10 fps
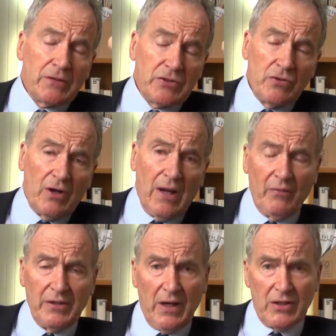2-gram
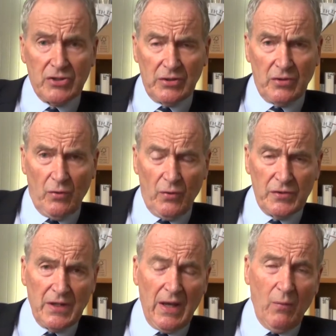reduction
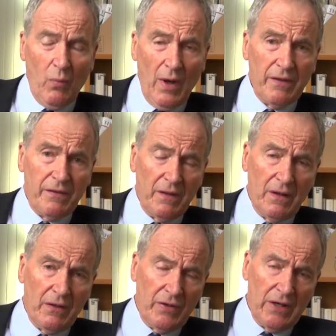caused a
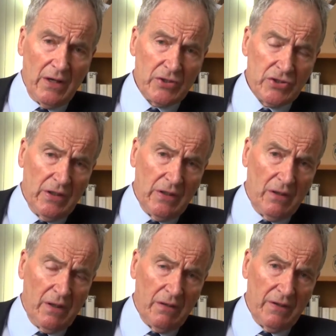1/3 reduction in
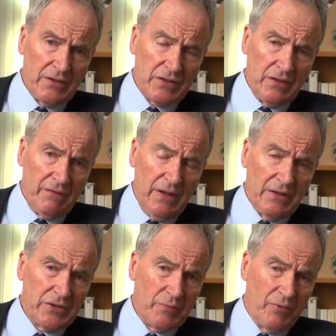cardiovascular
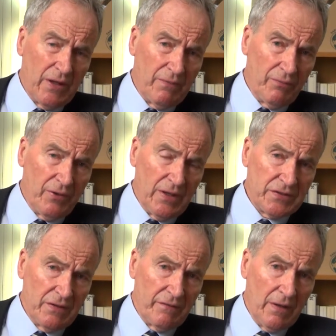events. Pretty
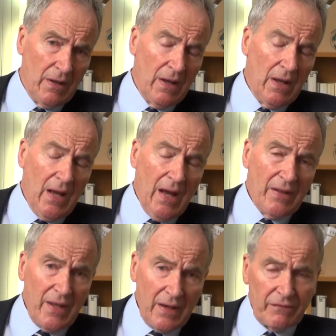impressive.
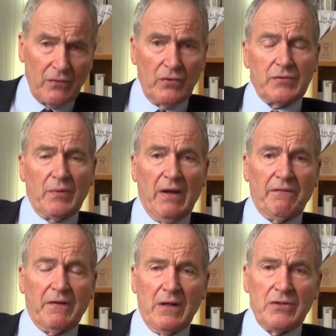And then, of course, we
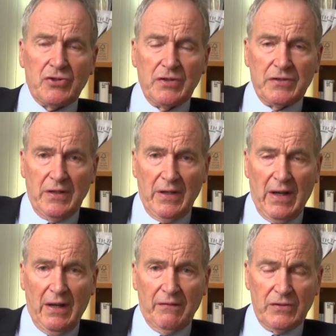have countries that
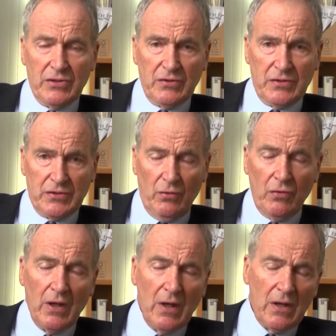now have reduced
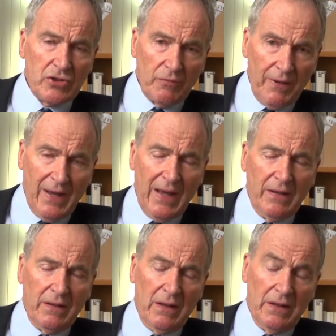salt. Japan
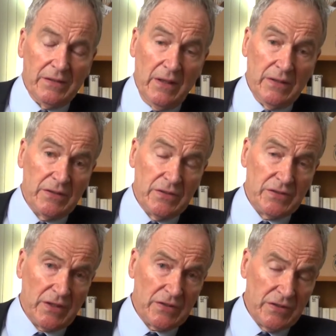in the early
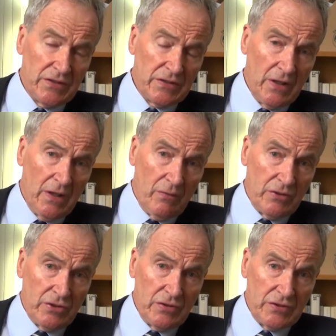1960s
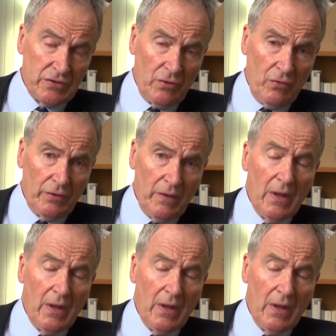reduced salt,